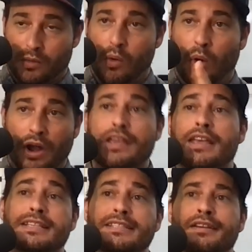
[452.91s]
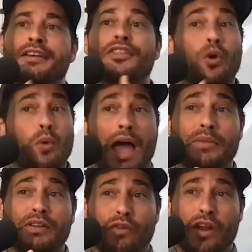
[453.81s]
Well, what is the
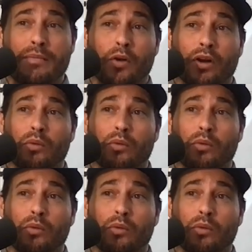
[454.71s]
RAPID framework?